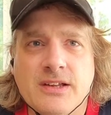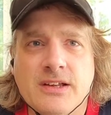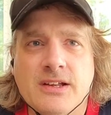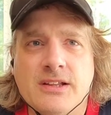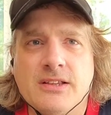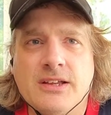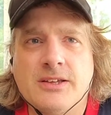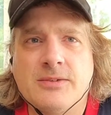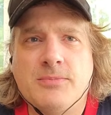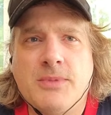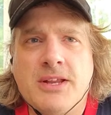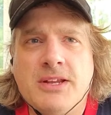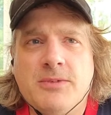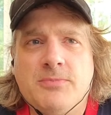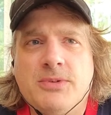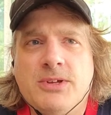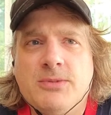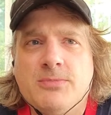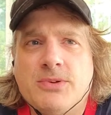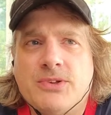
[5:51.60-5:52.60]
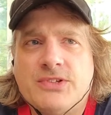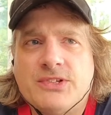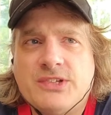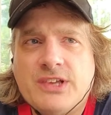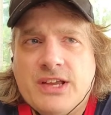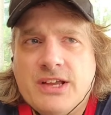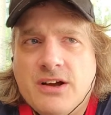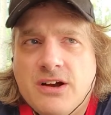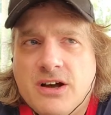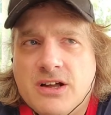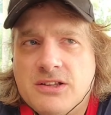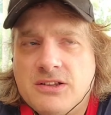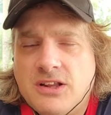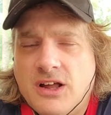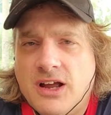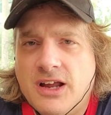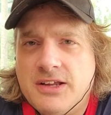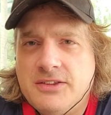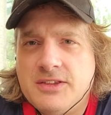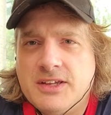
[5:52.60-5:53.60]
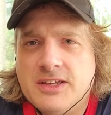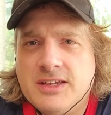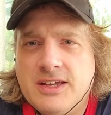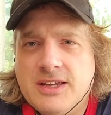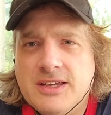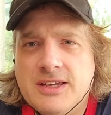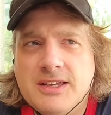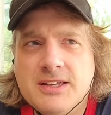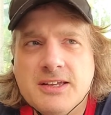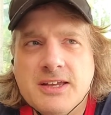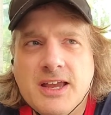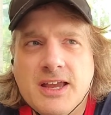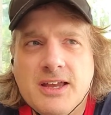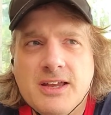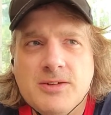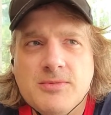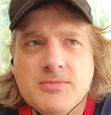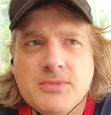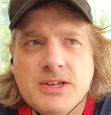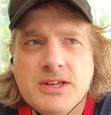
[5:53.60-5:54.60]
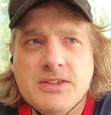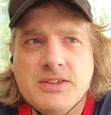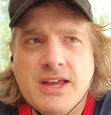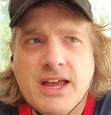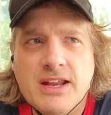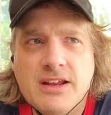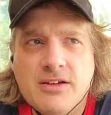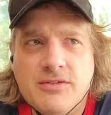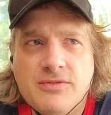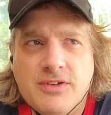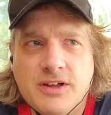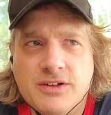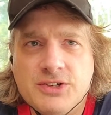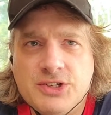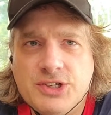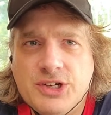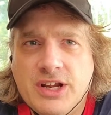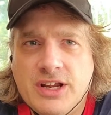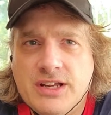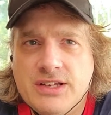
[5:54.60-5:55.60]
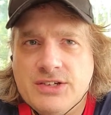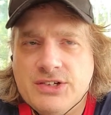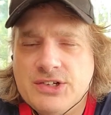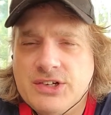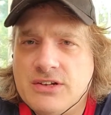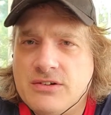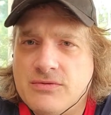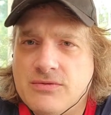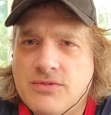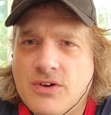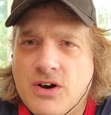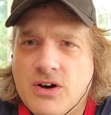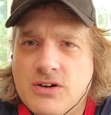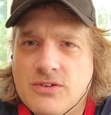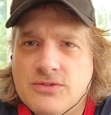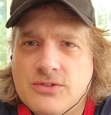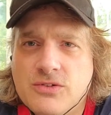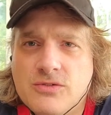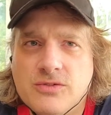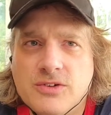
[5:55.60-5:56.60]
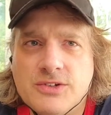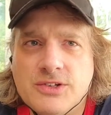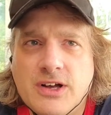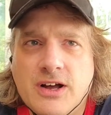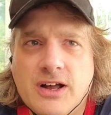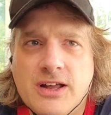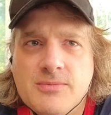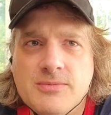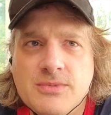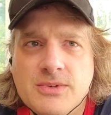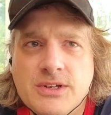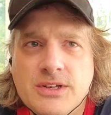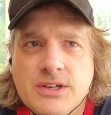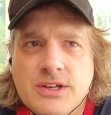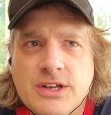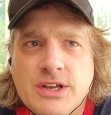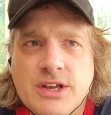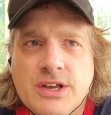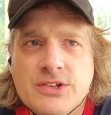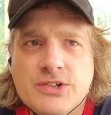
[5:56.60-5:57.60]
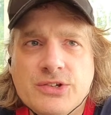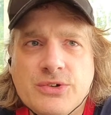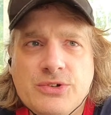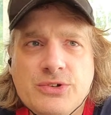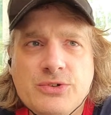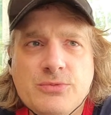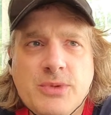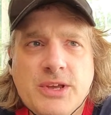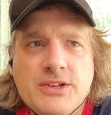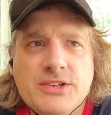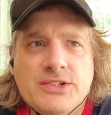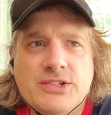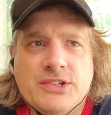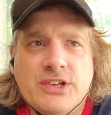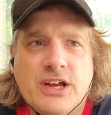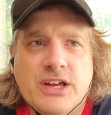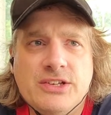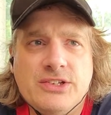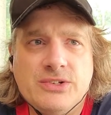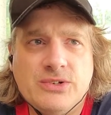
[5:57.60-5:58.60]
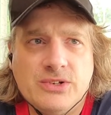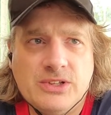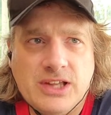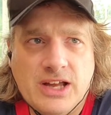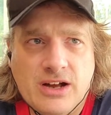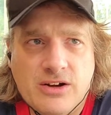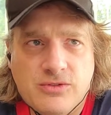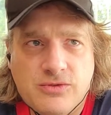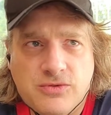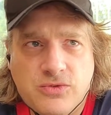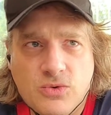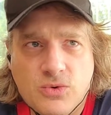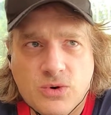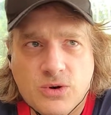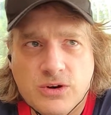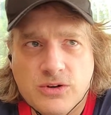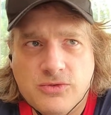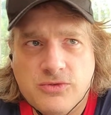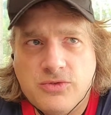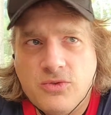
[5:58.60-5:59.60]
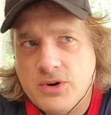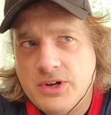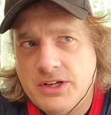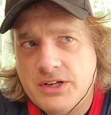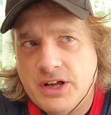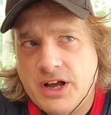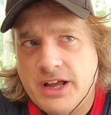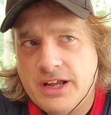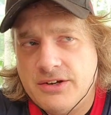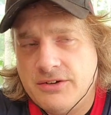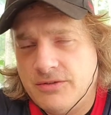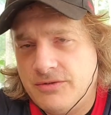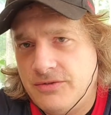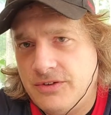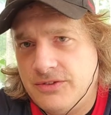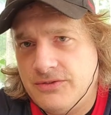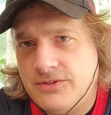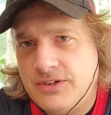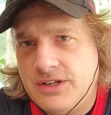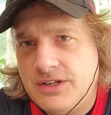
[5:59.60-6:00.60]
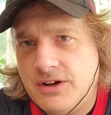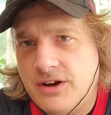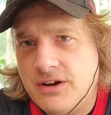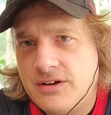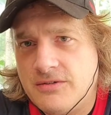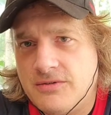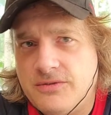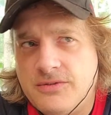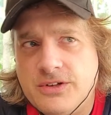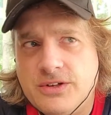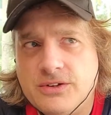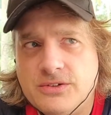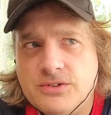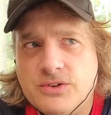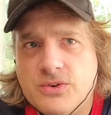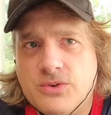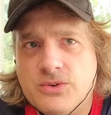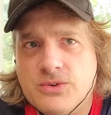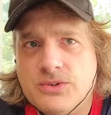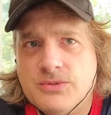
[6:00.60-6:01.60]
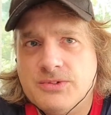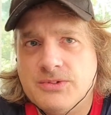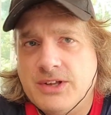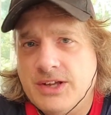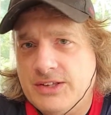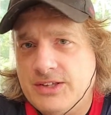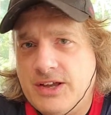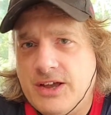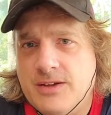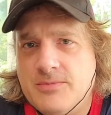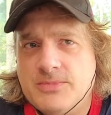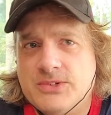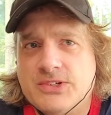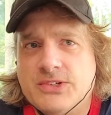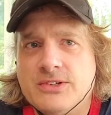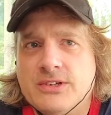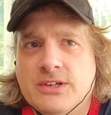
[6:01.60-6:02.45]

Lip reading: Like many people say online, the kicking game in the NFL changed and evolved over time. So you may decide to allow for 49 or 50-yard field goal attempts.